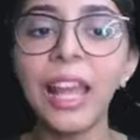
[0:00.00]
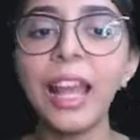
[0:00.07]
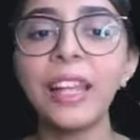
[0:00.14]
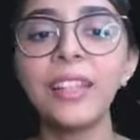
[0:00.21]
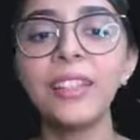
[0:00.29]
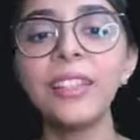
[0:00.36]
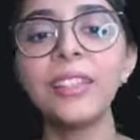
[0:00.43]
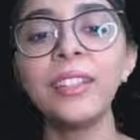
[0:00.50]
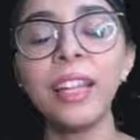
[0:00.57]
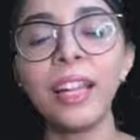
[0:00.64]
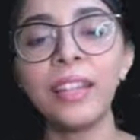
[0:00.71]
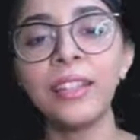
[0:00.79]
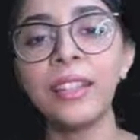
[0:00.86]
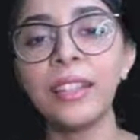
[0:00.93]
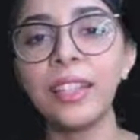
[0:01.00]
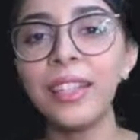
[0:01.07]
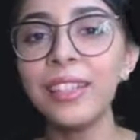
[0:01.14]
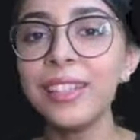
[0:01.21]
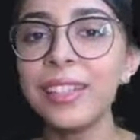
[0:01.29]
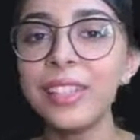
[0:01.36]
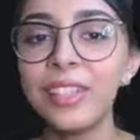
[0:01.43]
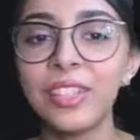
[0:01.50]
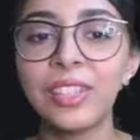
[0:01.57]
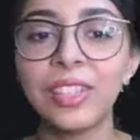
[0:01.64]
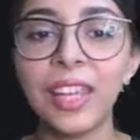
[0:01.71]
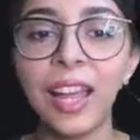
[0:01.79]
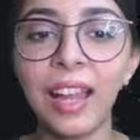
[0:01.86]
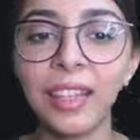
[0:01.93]
and then at the end he
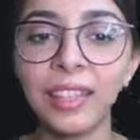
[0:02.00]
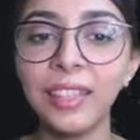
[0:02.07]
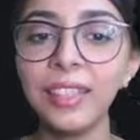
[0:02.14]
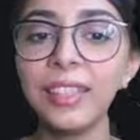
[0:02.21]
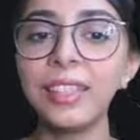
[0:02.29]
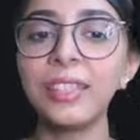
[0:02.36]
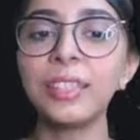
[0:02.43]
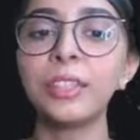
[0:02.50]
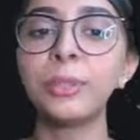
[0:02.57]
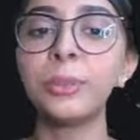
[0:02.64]
just carries the